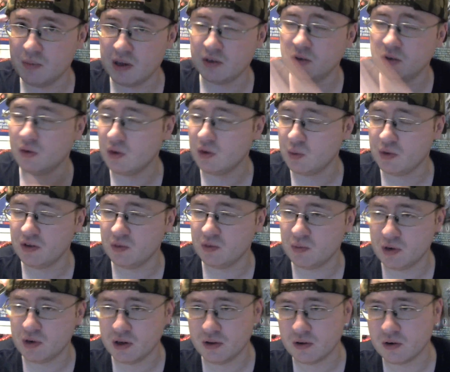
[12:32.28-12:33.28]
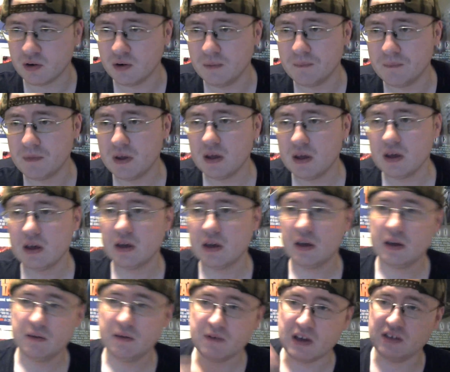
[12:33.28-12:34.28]
mentally with his brother.
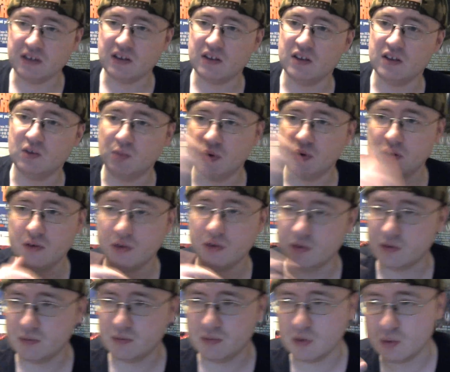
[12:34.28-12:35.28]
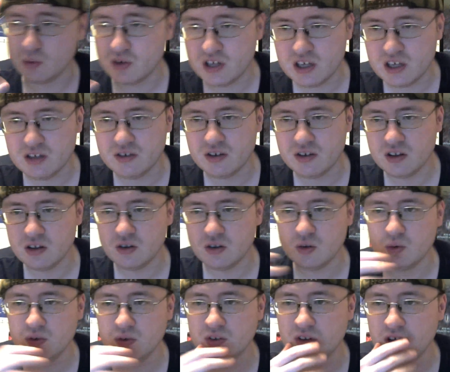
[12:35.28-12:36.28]
Finds out his brother's, you know, kissing,
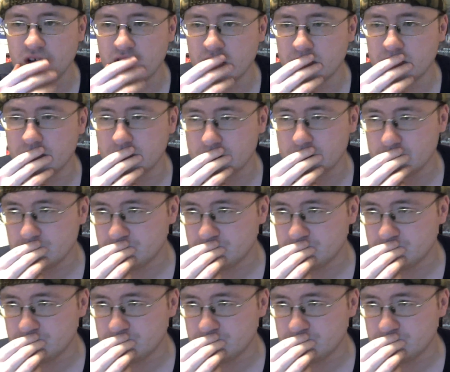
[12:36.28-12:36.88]
doing stuff.